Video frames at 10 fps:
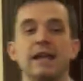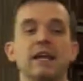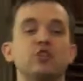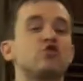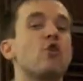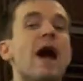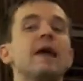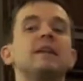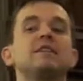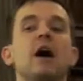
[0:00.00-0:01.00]
He's
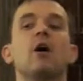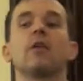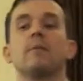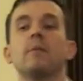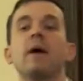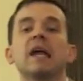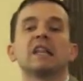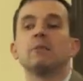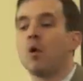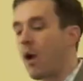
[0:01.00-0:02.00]
trying to tell them and
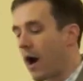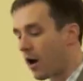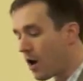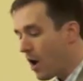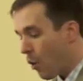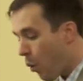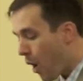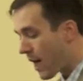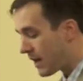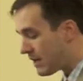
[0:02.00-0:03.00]
make them aware
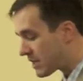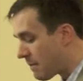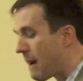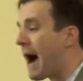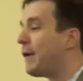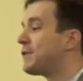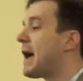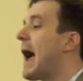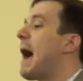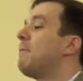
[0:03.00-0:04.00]
what is about
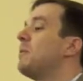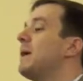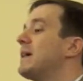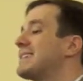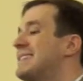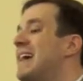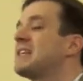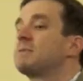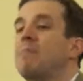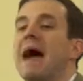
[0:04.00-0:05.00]
to happen, because
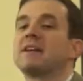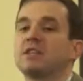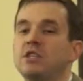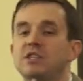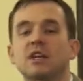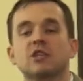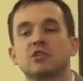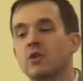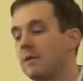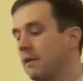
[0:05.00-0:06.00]
this passage is
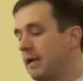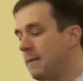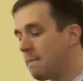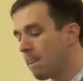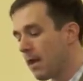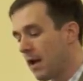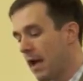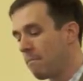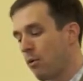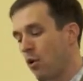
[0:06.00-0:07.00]
extremely
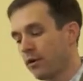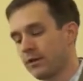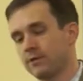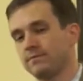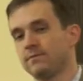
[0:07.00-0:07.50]
important.